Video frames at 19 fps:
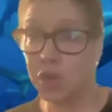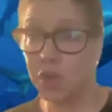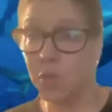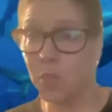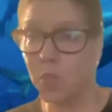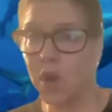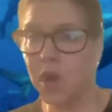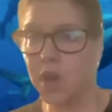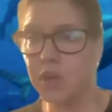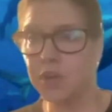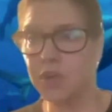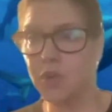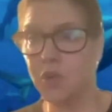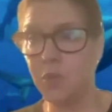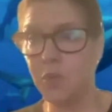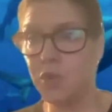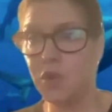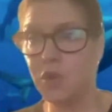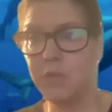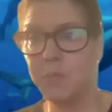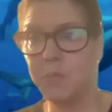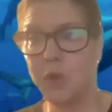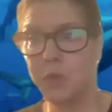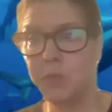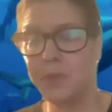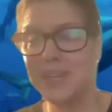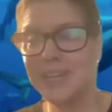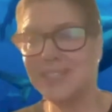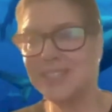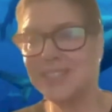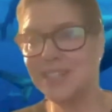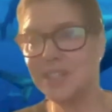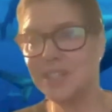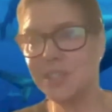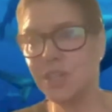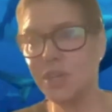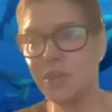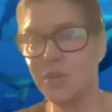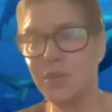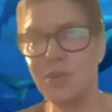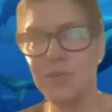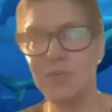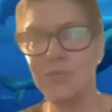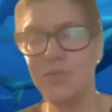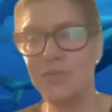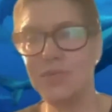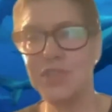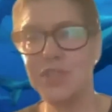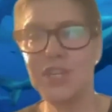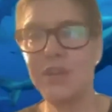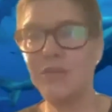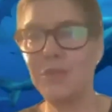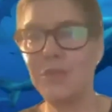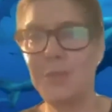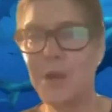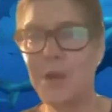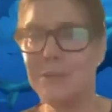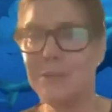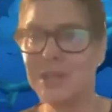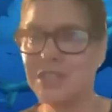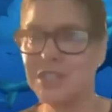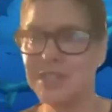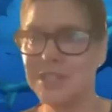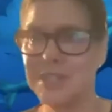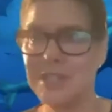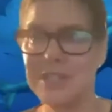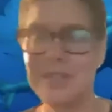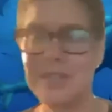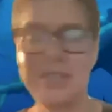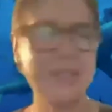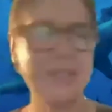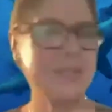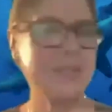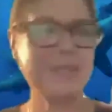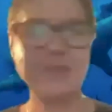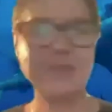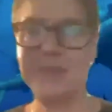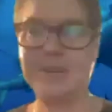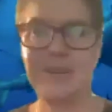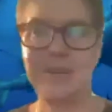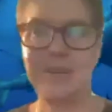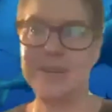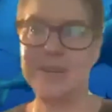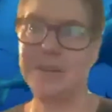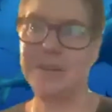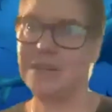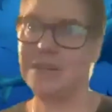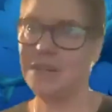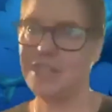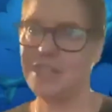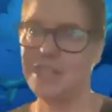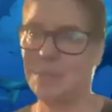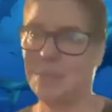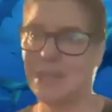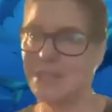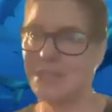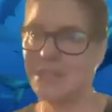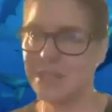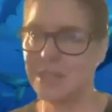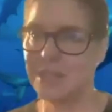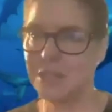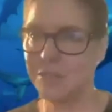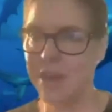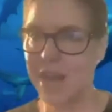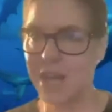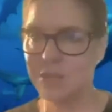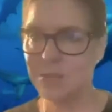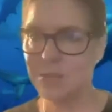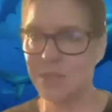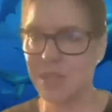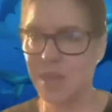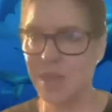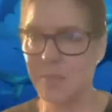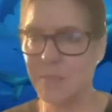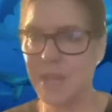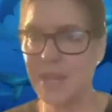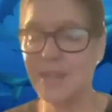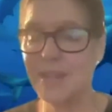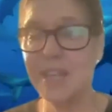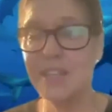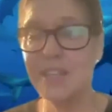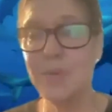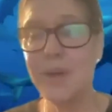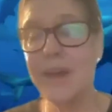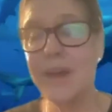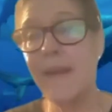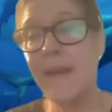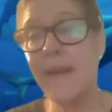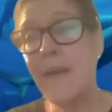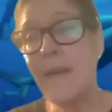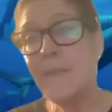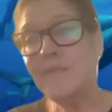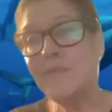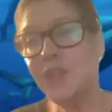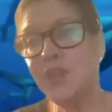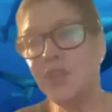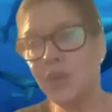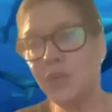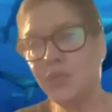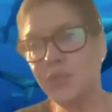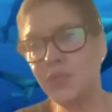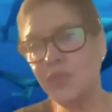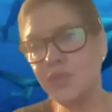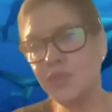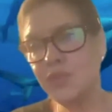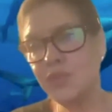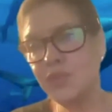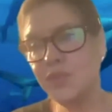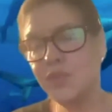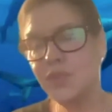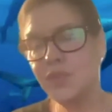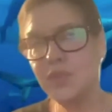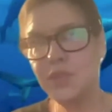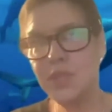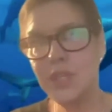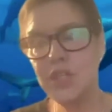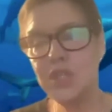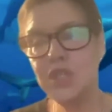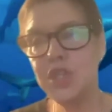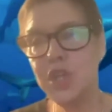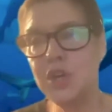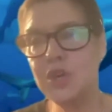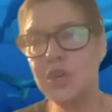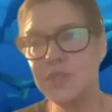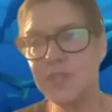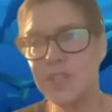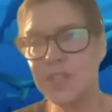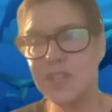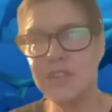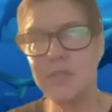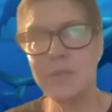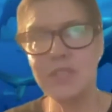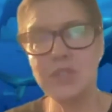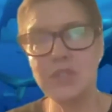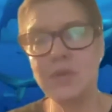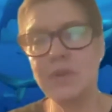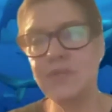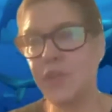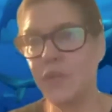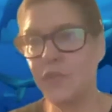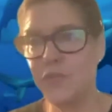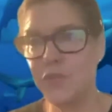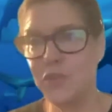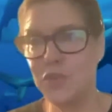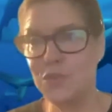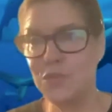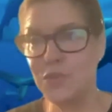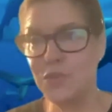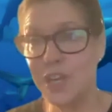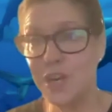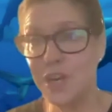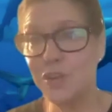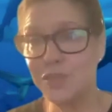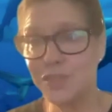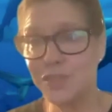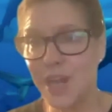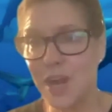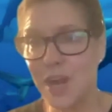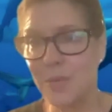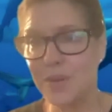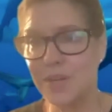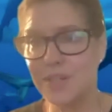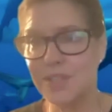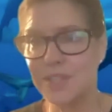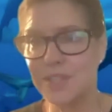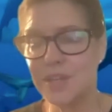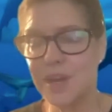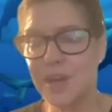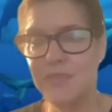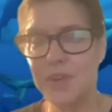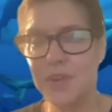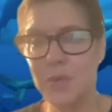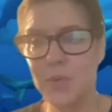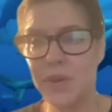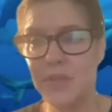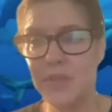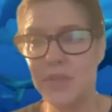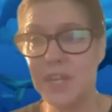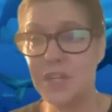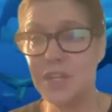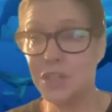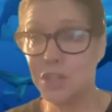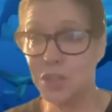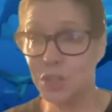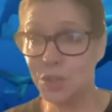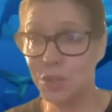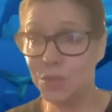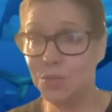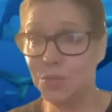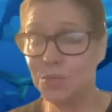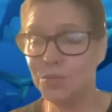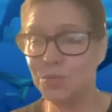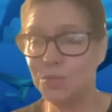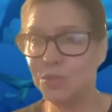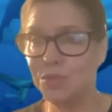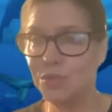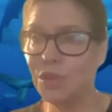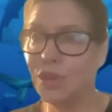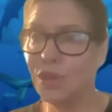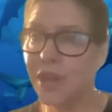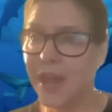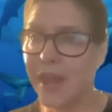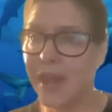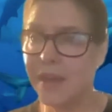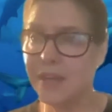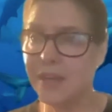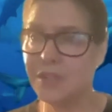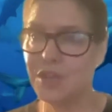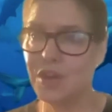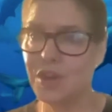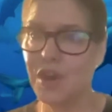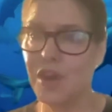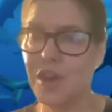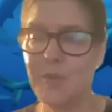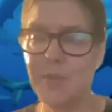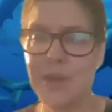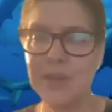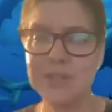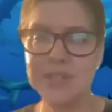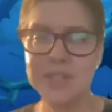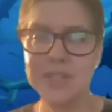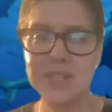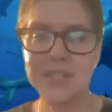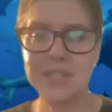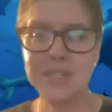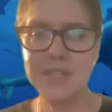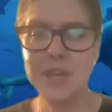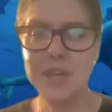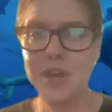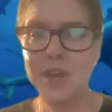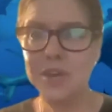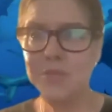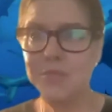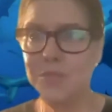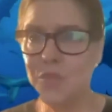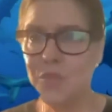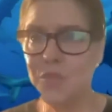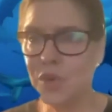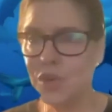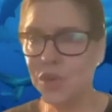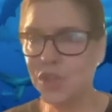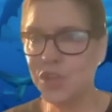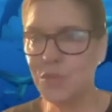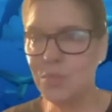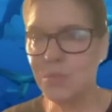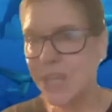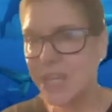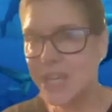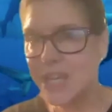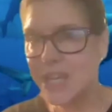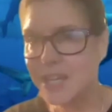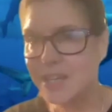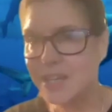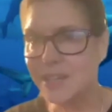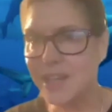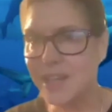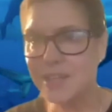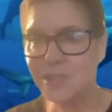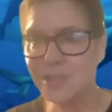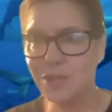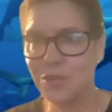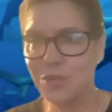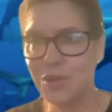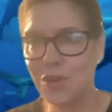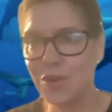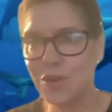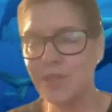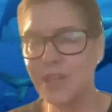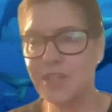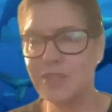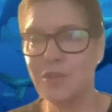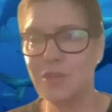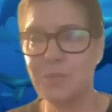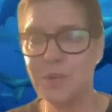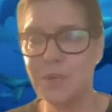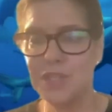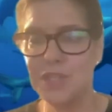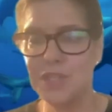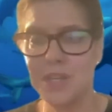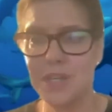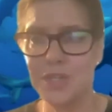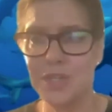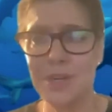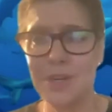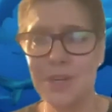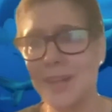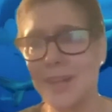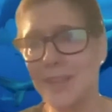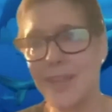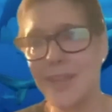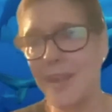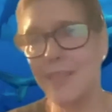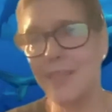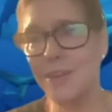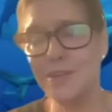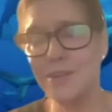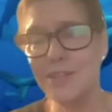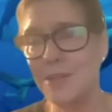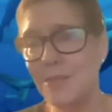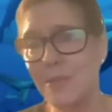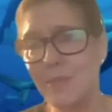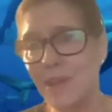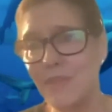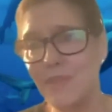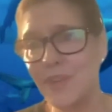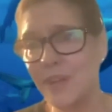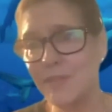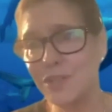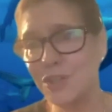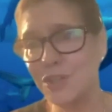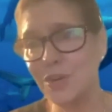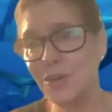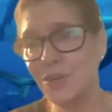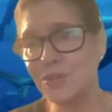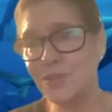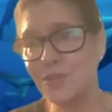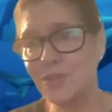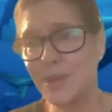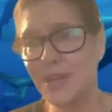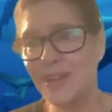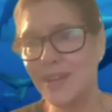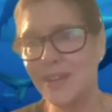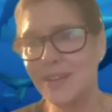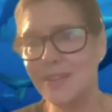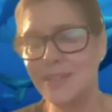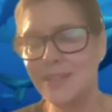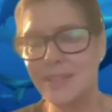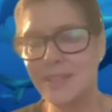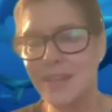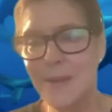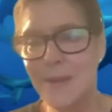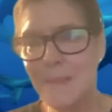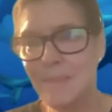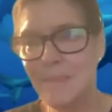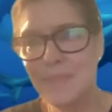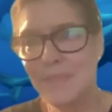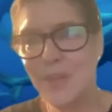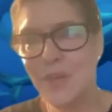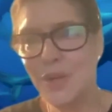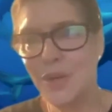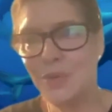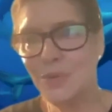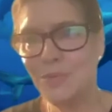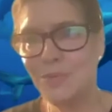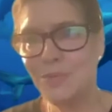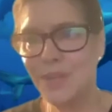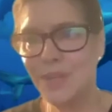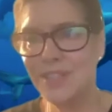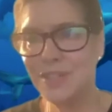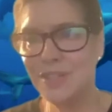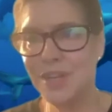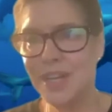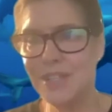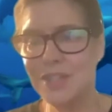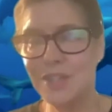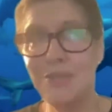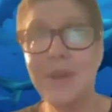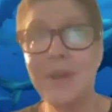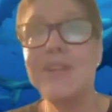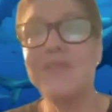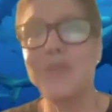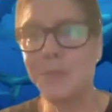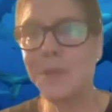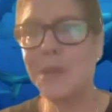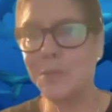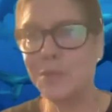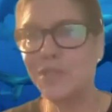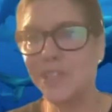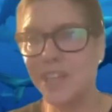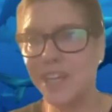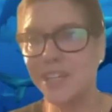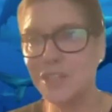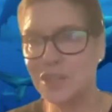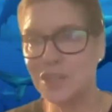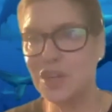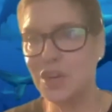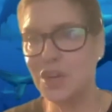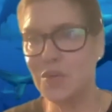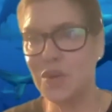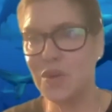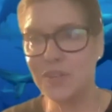water or more remote places. So the general public just isn't in a, in a space to interact with them. And that's why, you know, these shows that they've been doing for a few years now on Discovery, where they do look at and talk about these more unique, lesser known, lesser appreciated sharks, I, I think are some of my favorite shows because, you know, it's it's great for people to get to know all